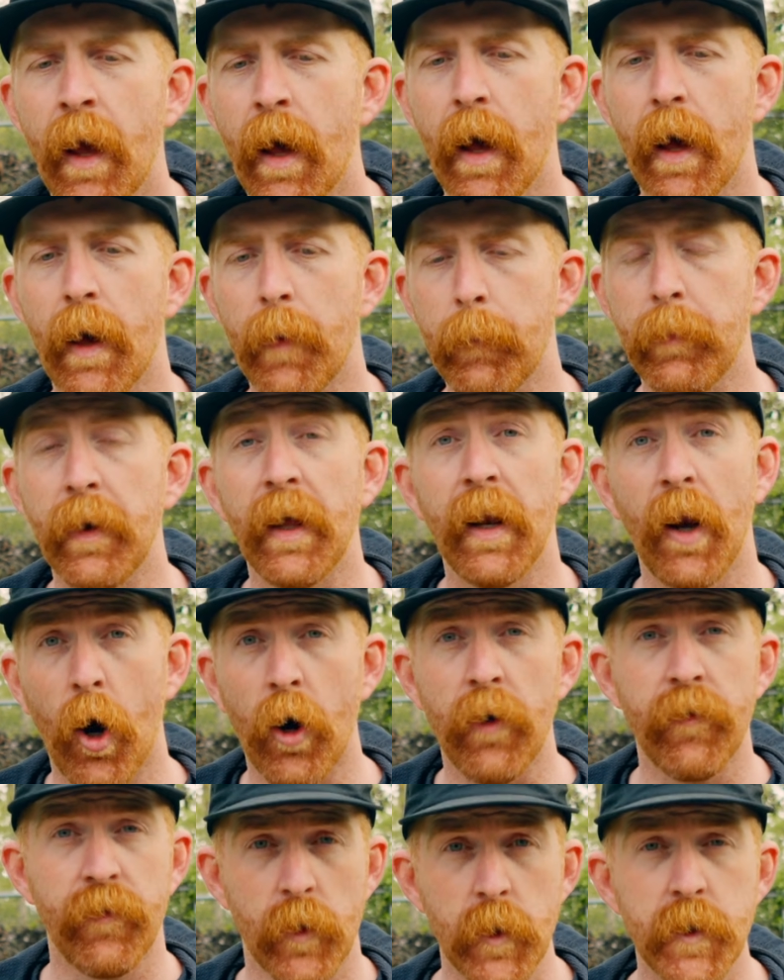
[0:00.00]
But
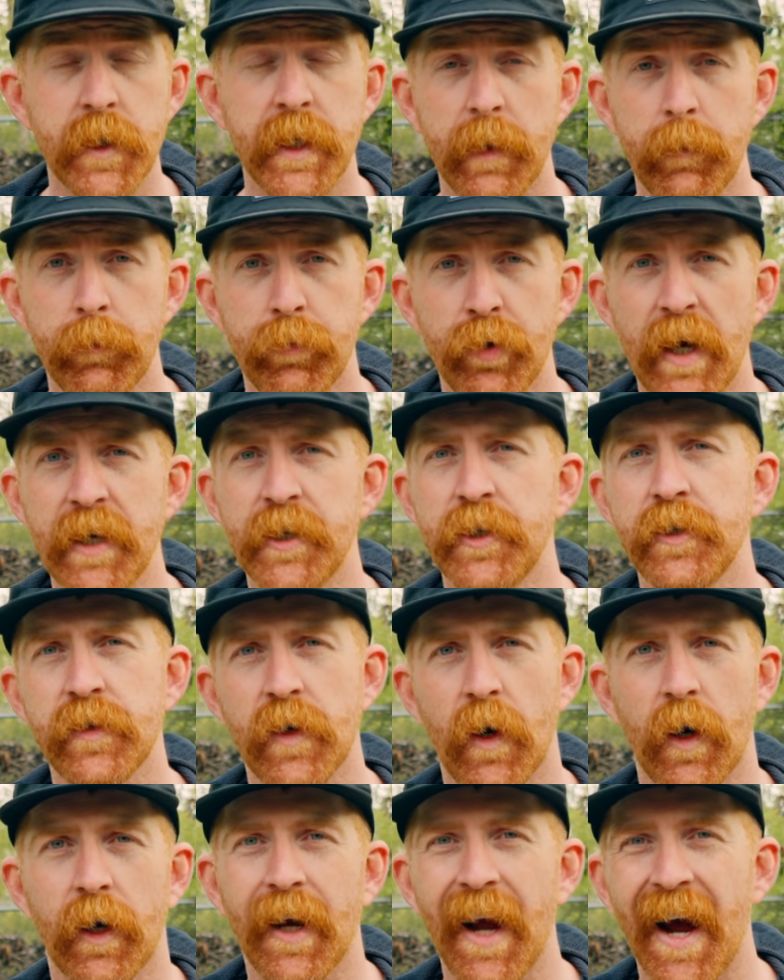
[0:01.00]
our first impressions
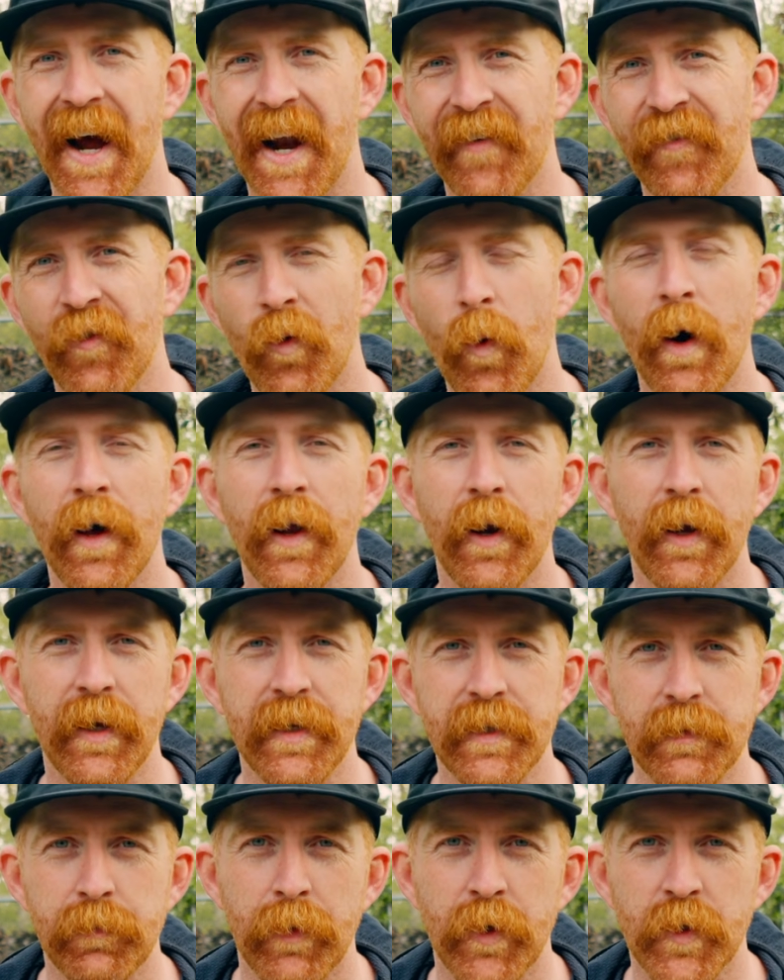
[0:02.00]
are kind of what
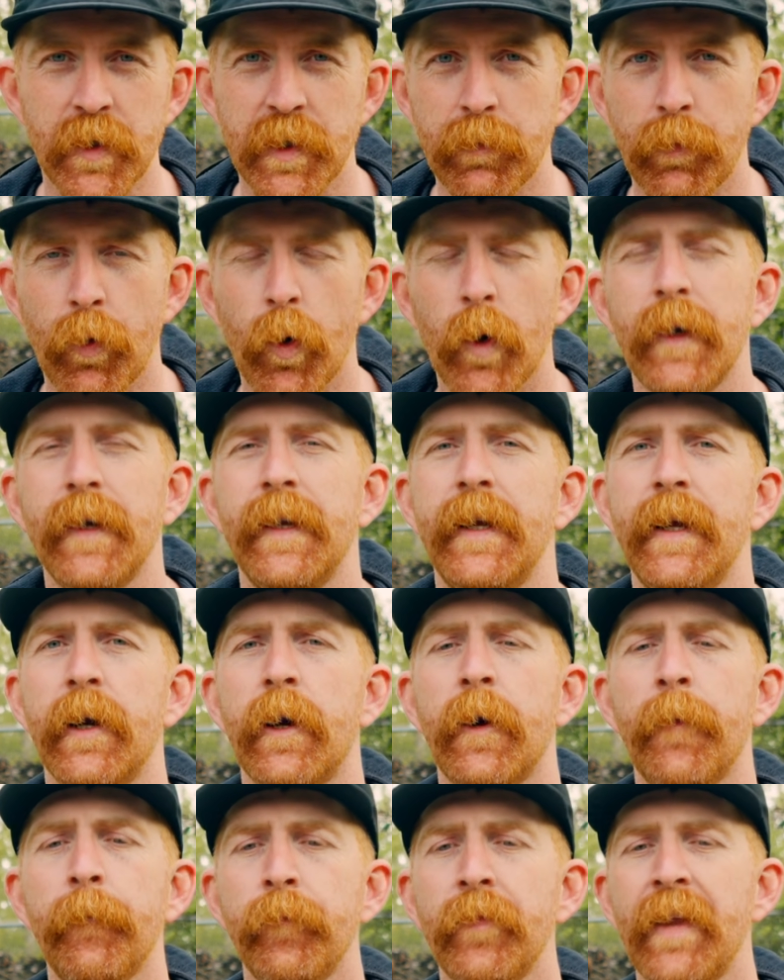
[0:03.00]
is most important
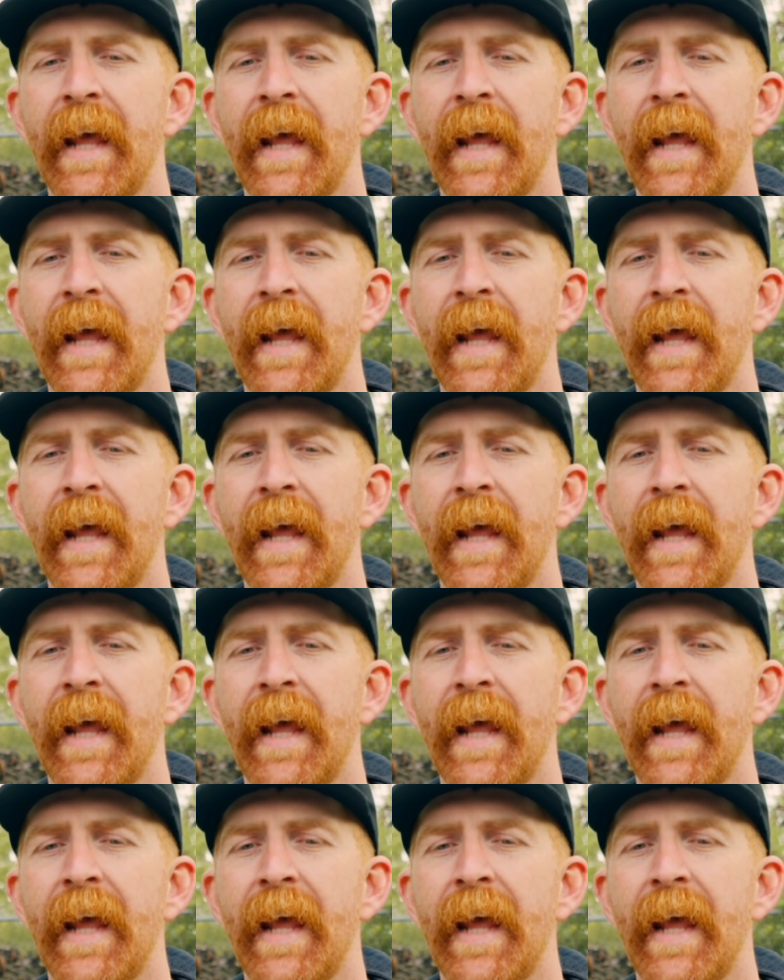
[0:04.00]
here.